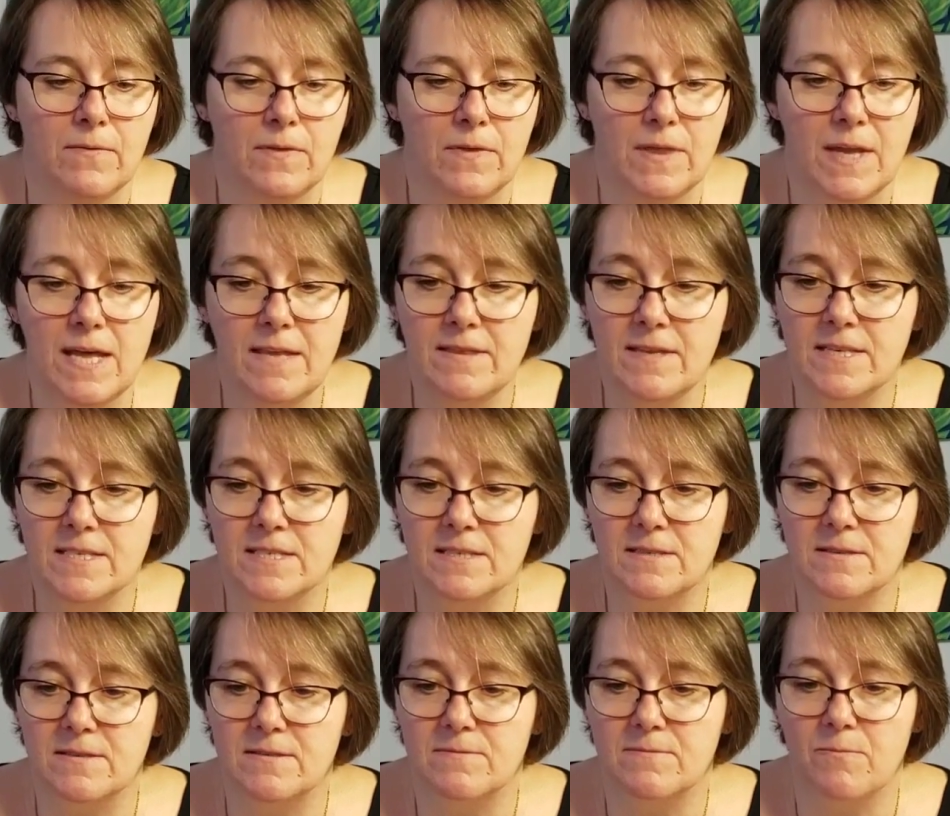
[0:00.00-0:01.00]
Then this
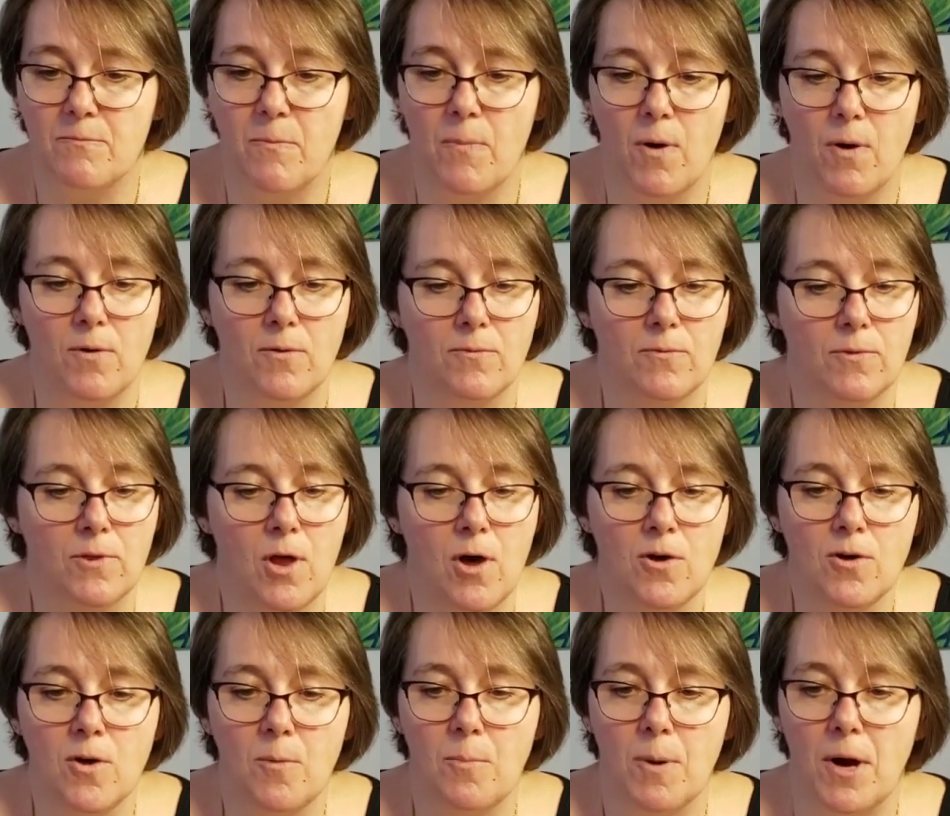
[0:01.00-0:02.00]

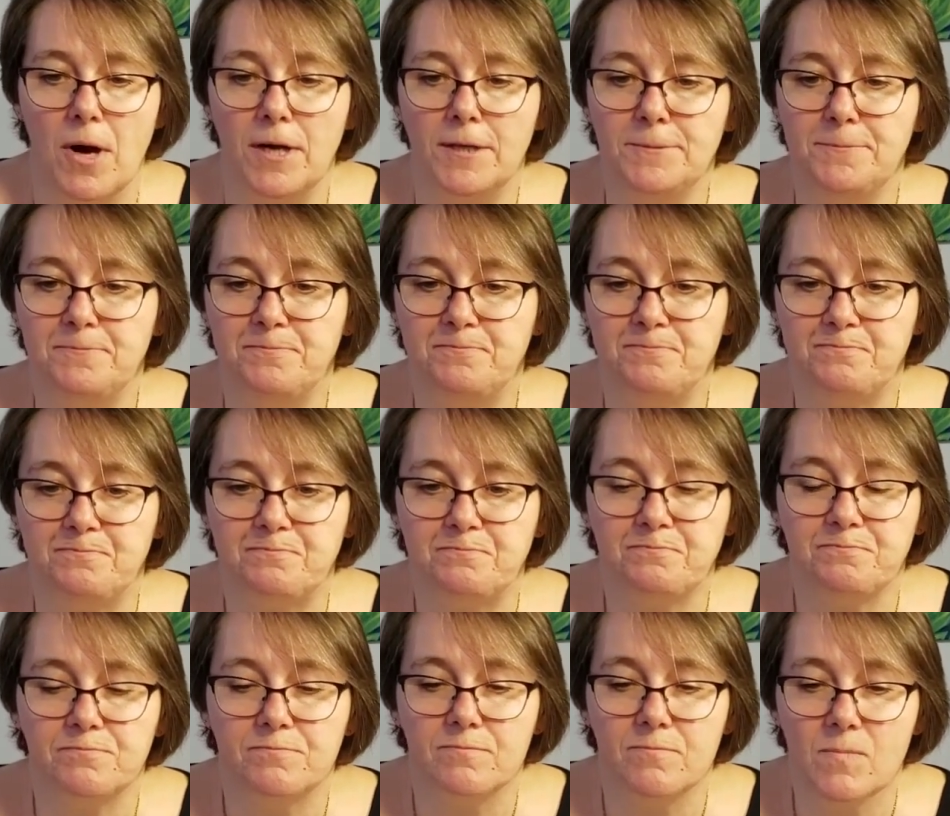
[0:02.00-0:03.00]
longer part,
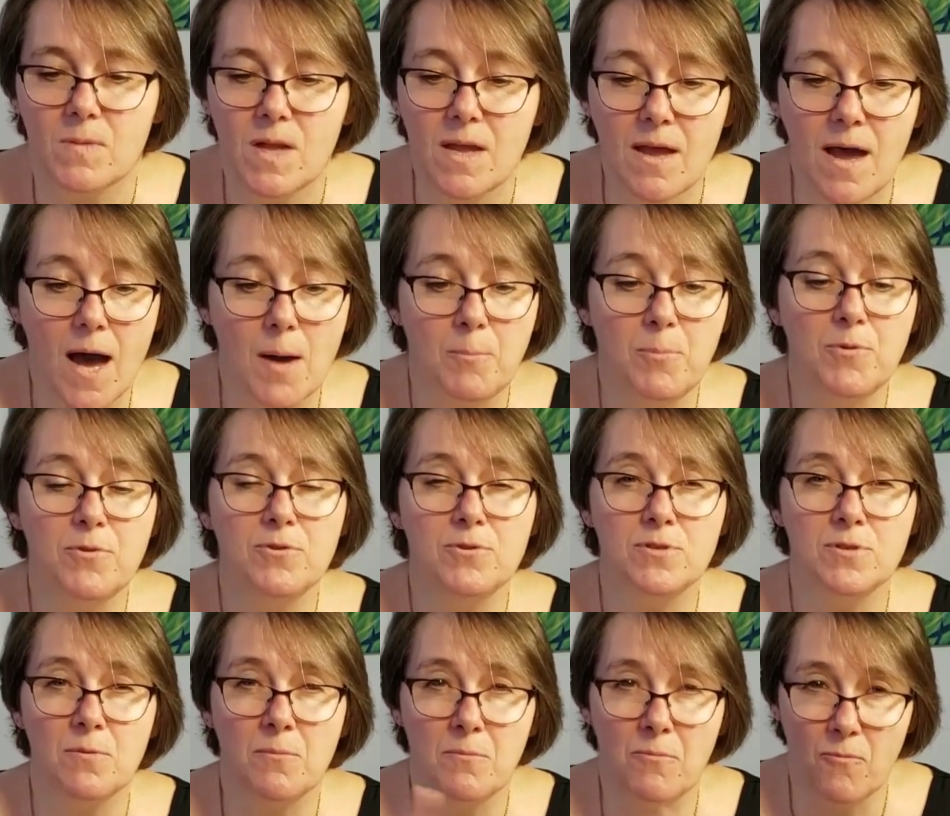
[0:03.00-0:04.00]
I put
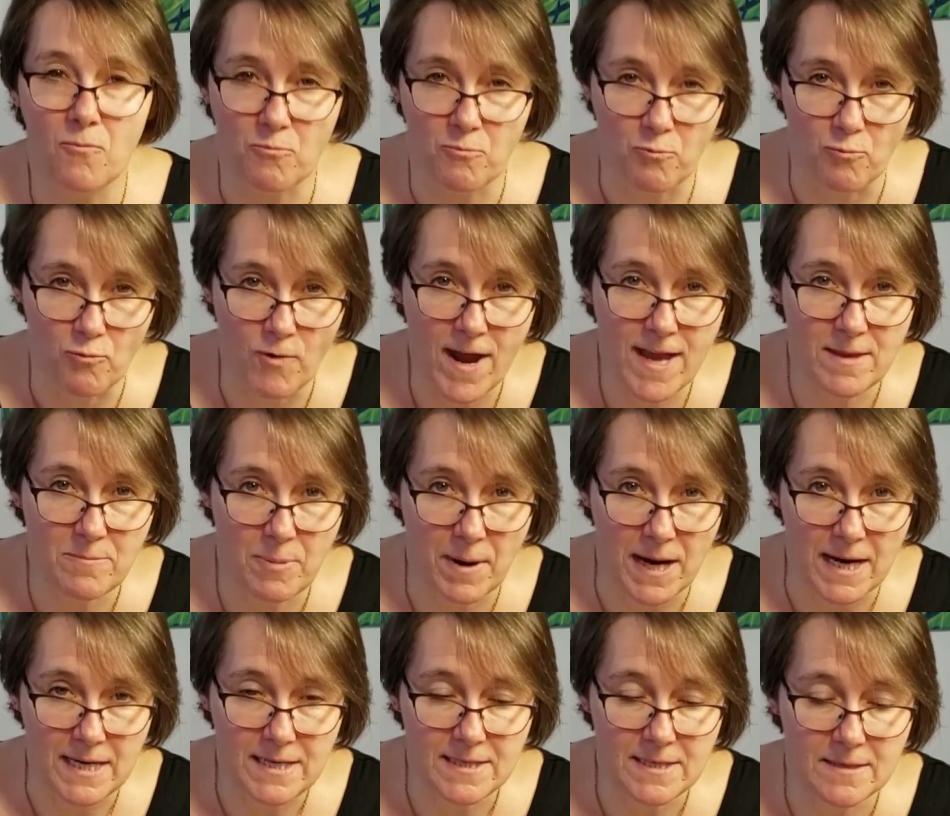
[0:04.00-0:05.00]
some red
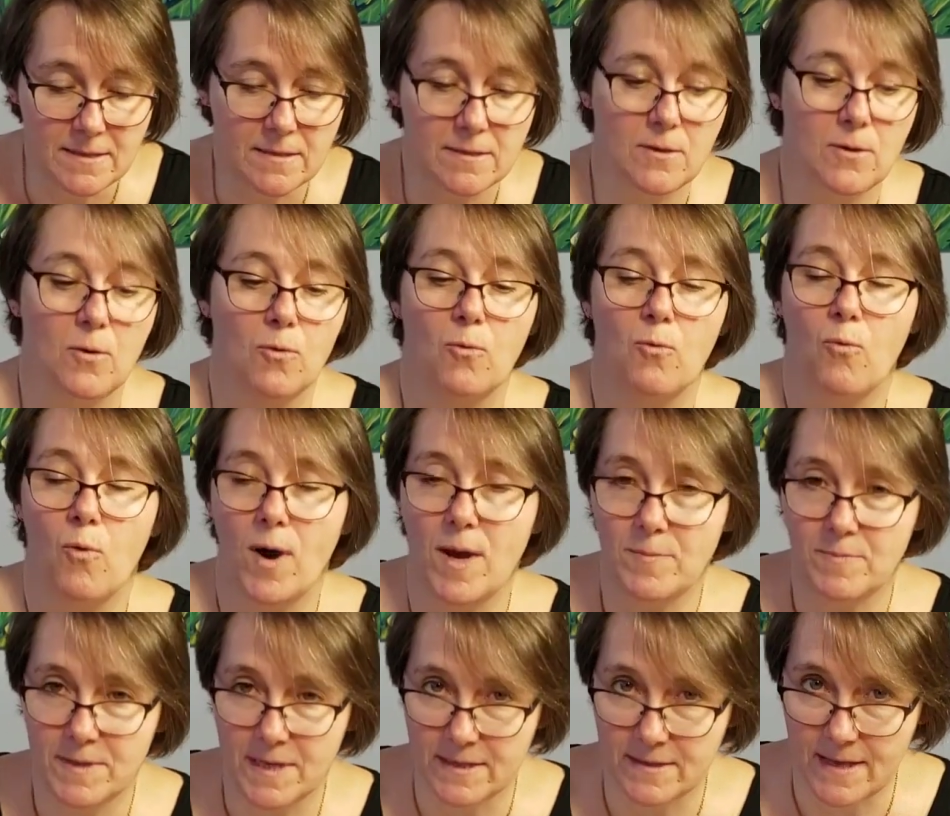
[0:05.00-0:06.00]
paint,
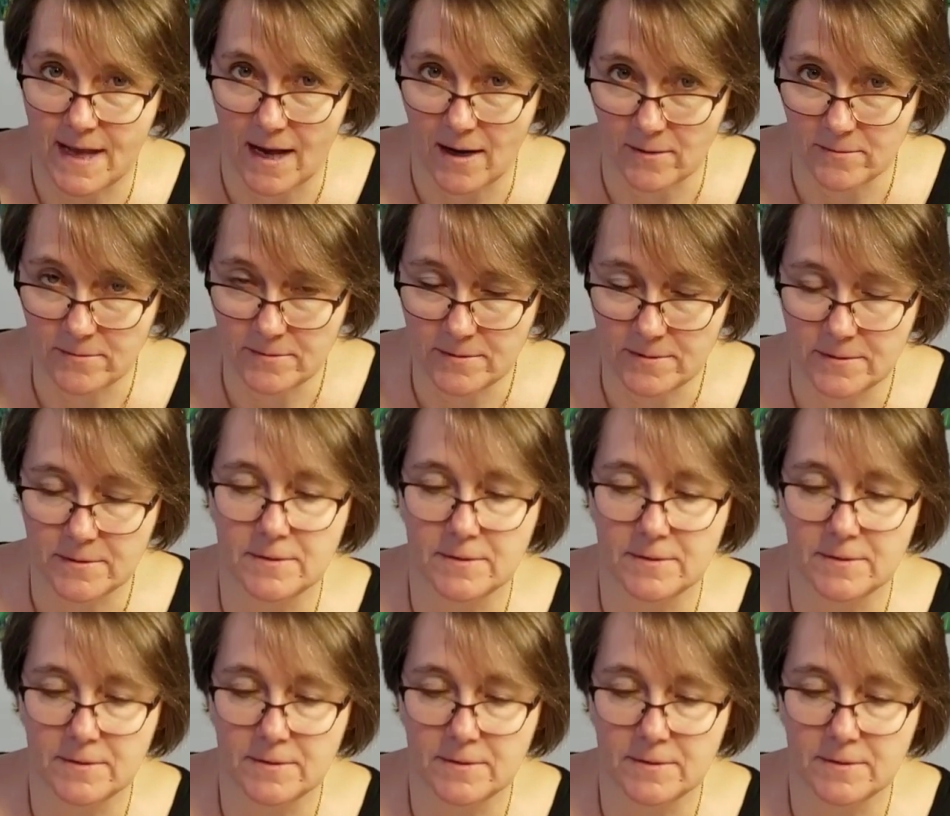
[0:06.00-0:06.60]
wiped it down,